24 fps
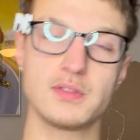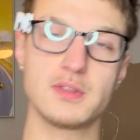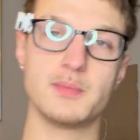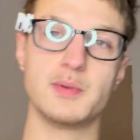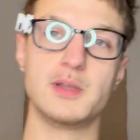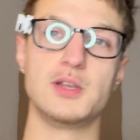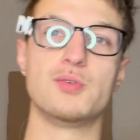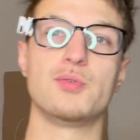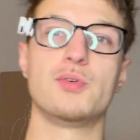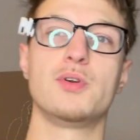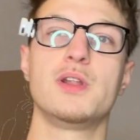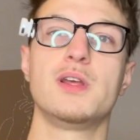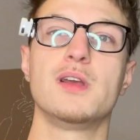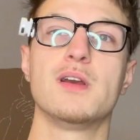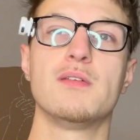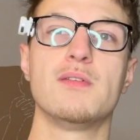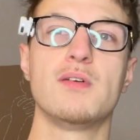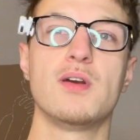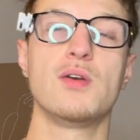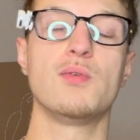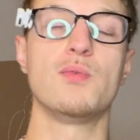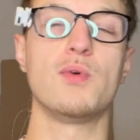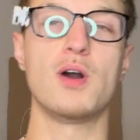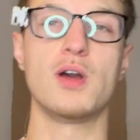the majority of
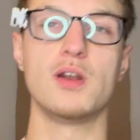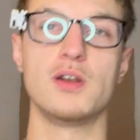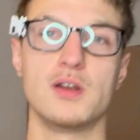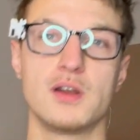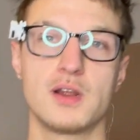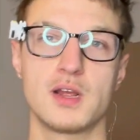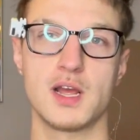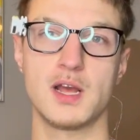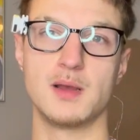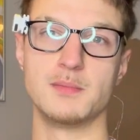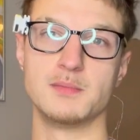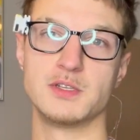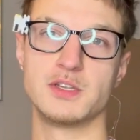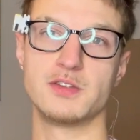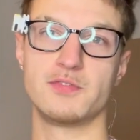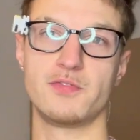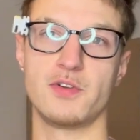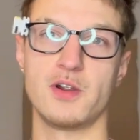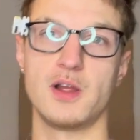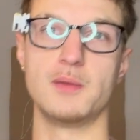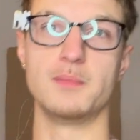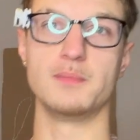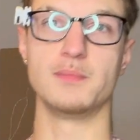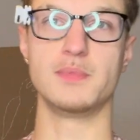our water comes
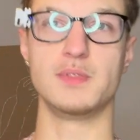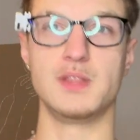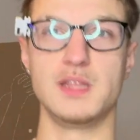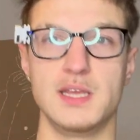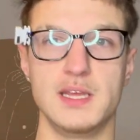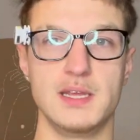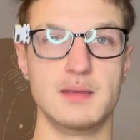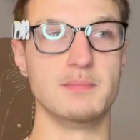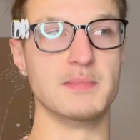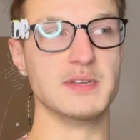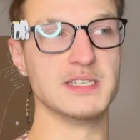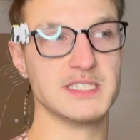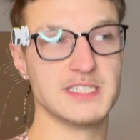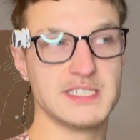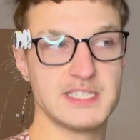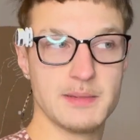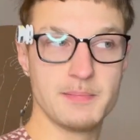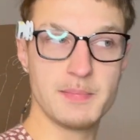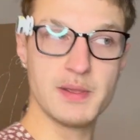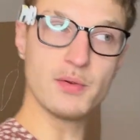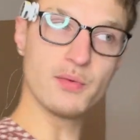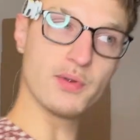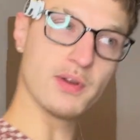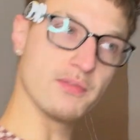from the
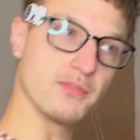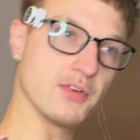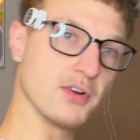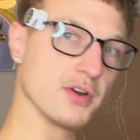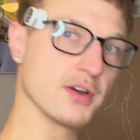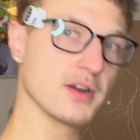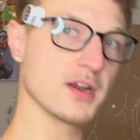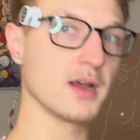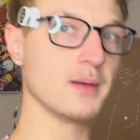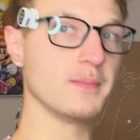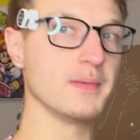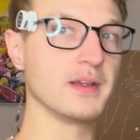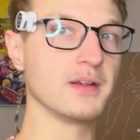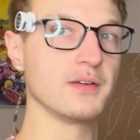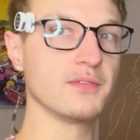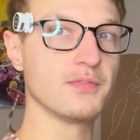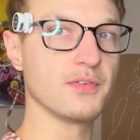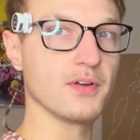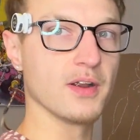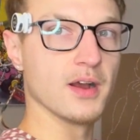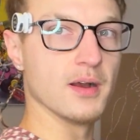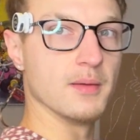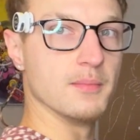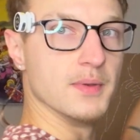Mississippi River coming
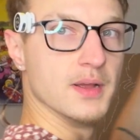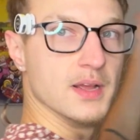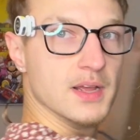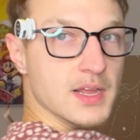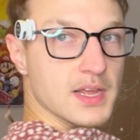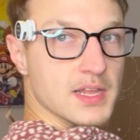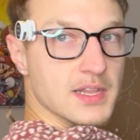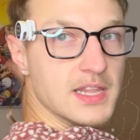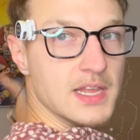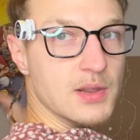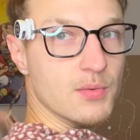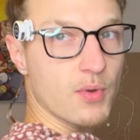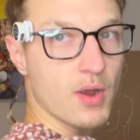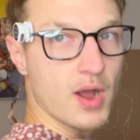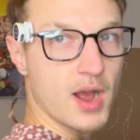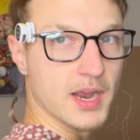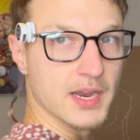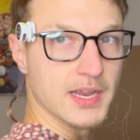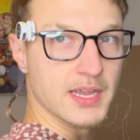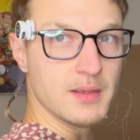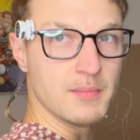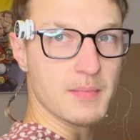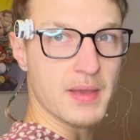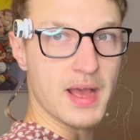from the
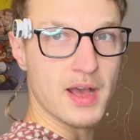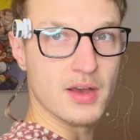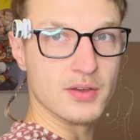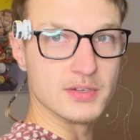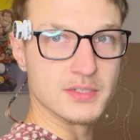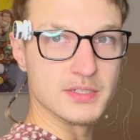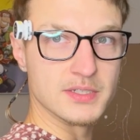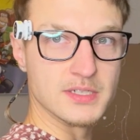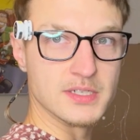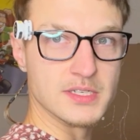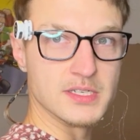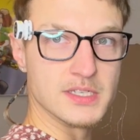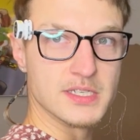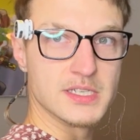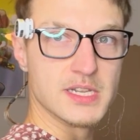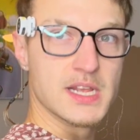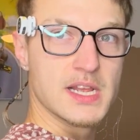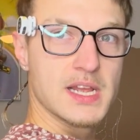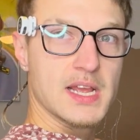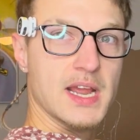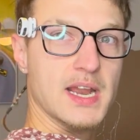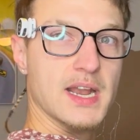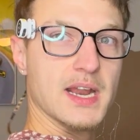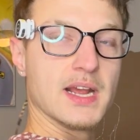Rocky Mountains,
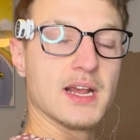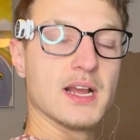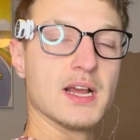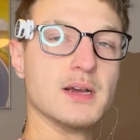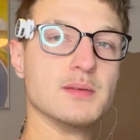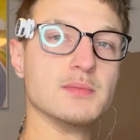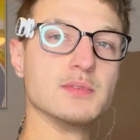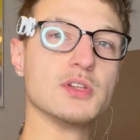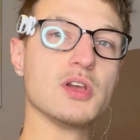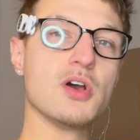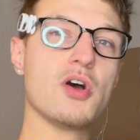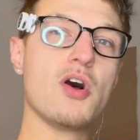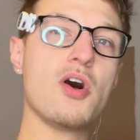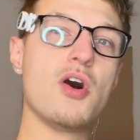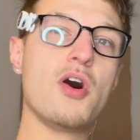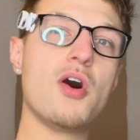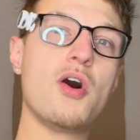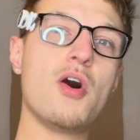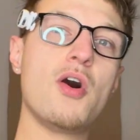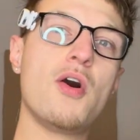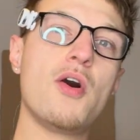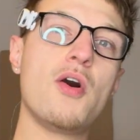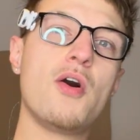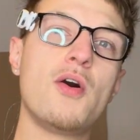and it comes
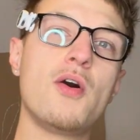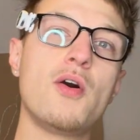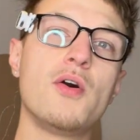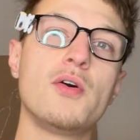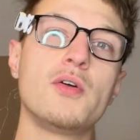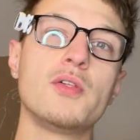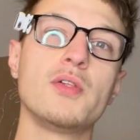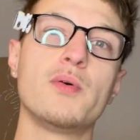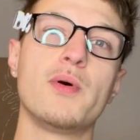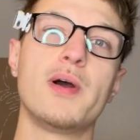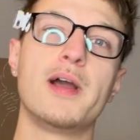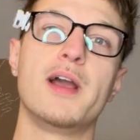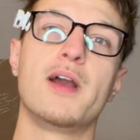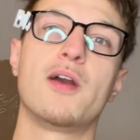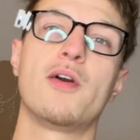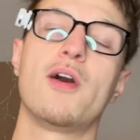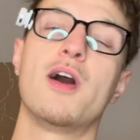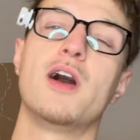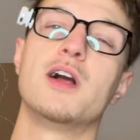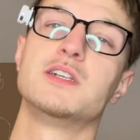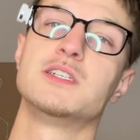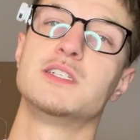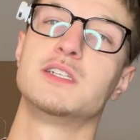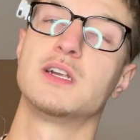all the way
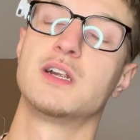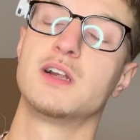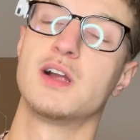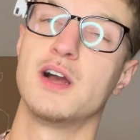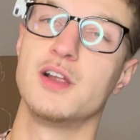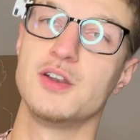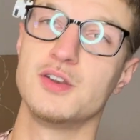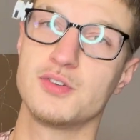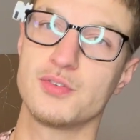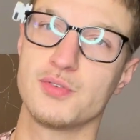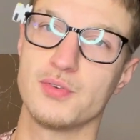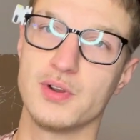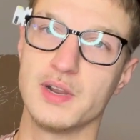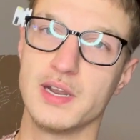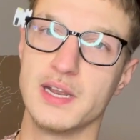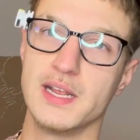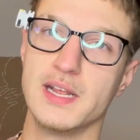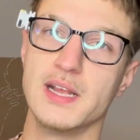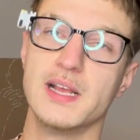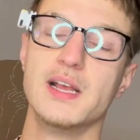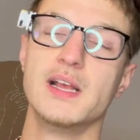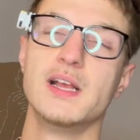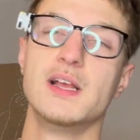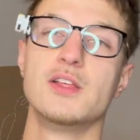across the
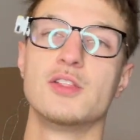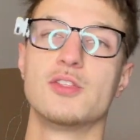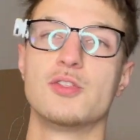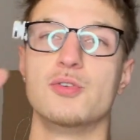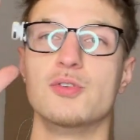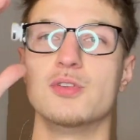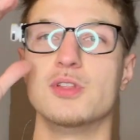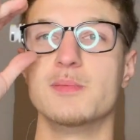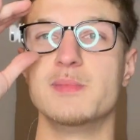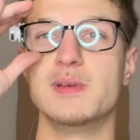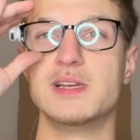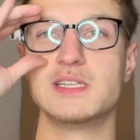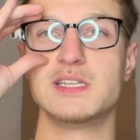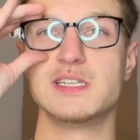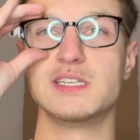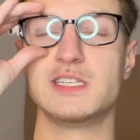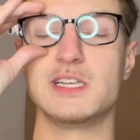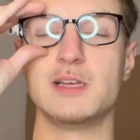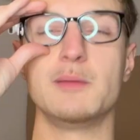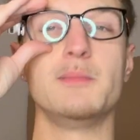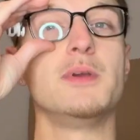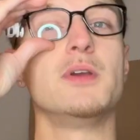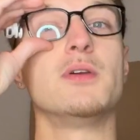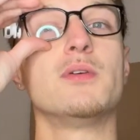country through the
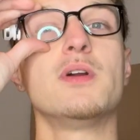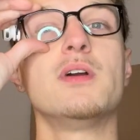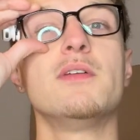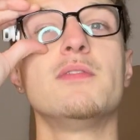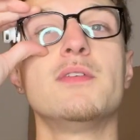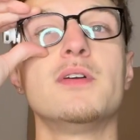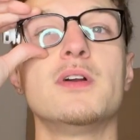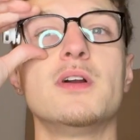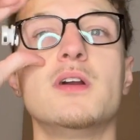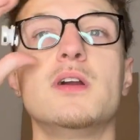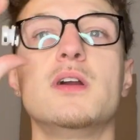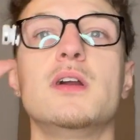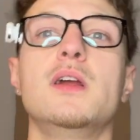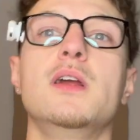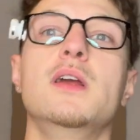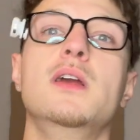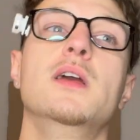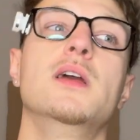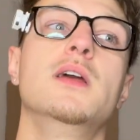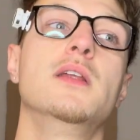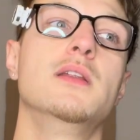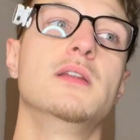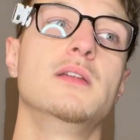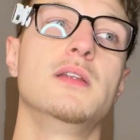Mississippi River
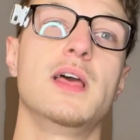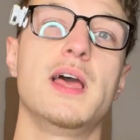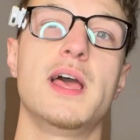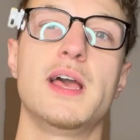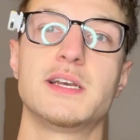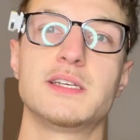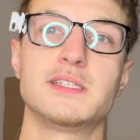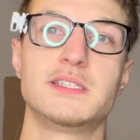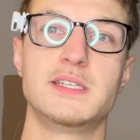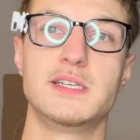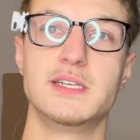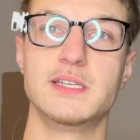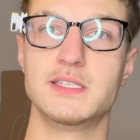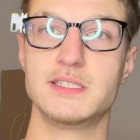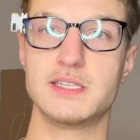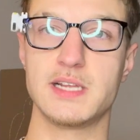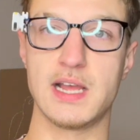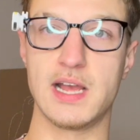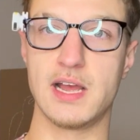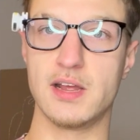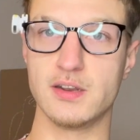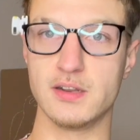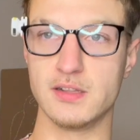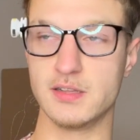and exits
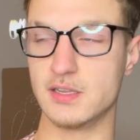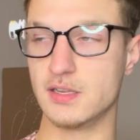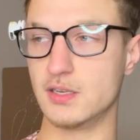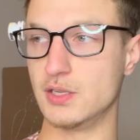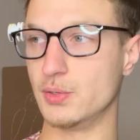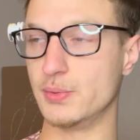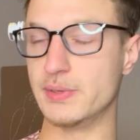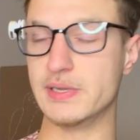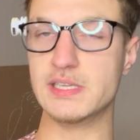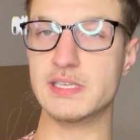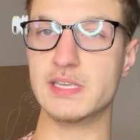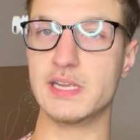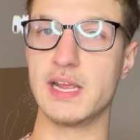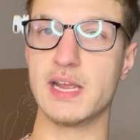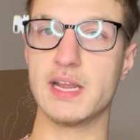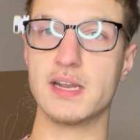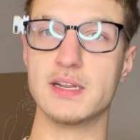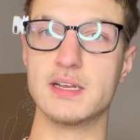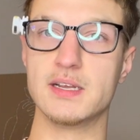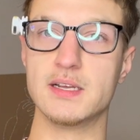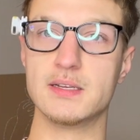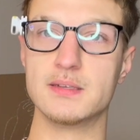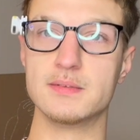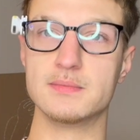out of the
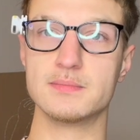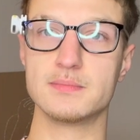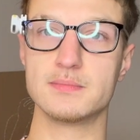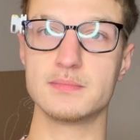Louisiana